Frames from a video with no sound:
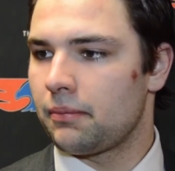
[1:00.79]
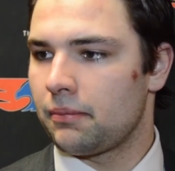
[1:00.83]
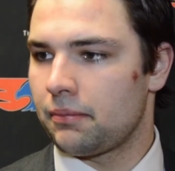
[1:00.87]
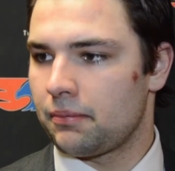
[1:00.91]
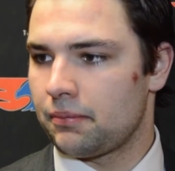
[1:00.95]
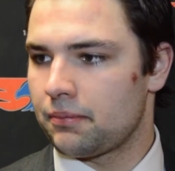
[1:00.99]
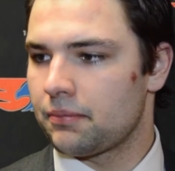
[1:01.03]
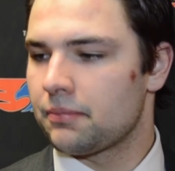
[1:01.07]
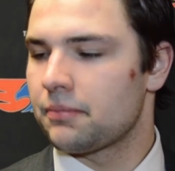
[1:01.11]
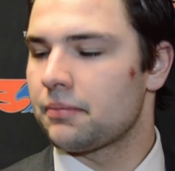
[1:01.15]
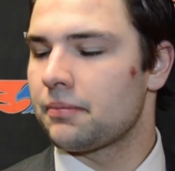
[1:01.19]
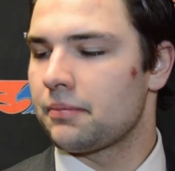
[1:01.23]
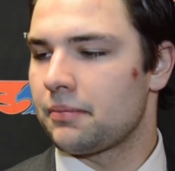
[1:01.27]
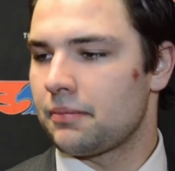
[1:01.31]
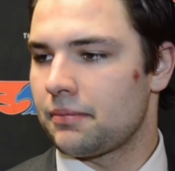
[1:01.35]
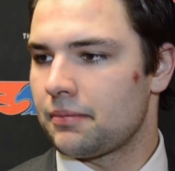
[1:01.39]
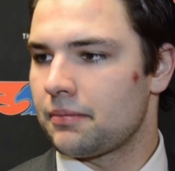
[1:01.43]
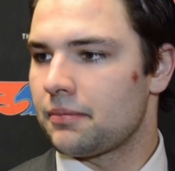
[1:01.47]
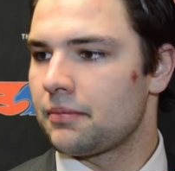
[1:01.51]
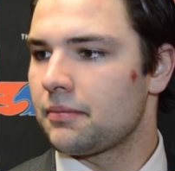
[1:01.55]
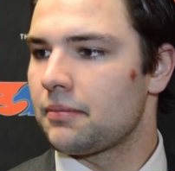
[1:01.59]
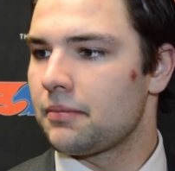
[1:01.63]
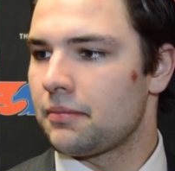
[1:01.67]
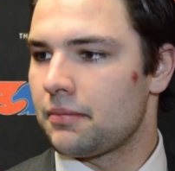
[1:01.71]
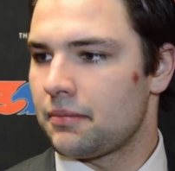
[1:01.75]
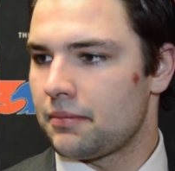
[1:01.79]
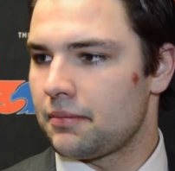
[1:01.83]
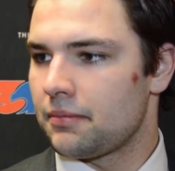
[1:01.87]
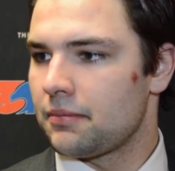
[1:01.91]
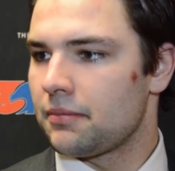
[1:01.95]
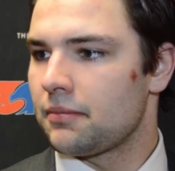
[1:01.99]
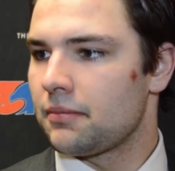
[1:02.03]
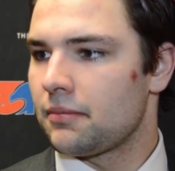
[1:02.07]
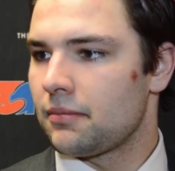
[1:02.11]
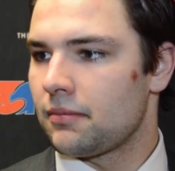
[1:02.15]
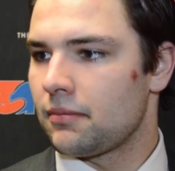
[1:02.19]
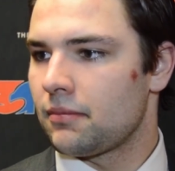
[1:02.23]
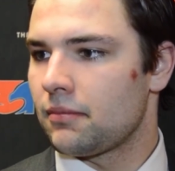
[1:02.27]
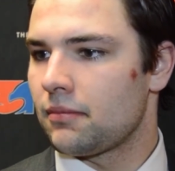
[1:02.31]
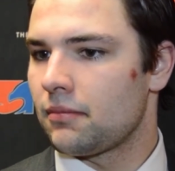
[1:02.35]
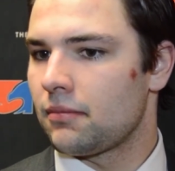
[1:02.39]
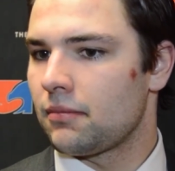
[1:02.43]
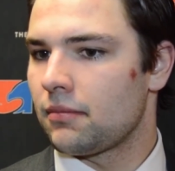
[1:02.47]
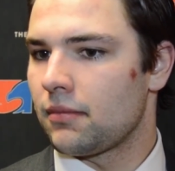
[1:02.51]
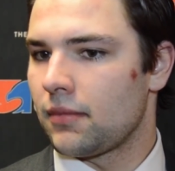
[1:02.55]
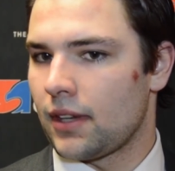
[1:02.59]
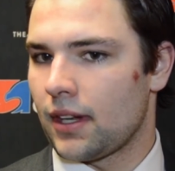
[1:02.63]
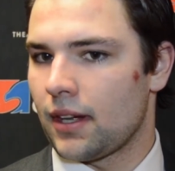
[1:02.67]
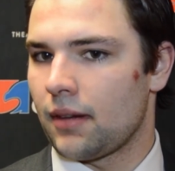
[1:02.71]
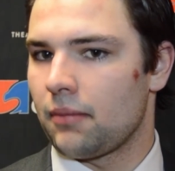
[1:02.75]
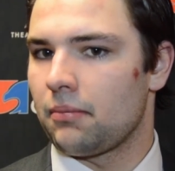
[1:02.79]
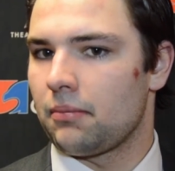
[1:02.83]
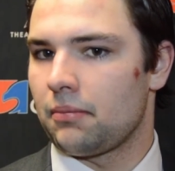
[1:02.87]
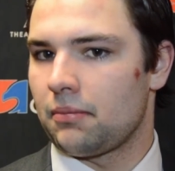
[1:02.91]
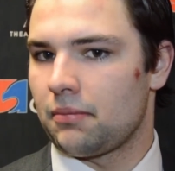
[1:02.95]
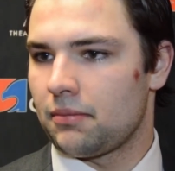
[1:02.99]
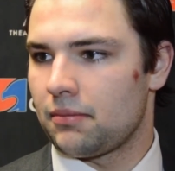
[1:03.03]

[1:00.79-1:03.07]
Okay. you played last night. Yep.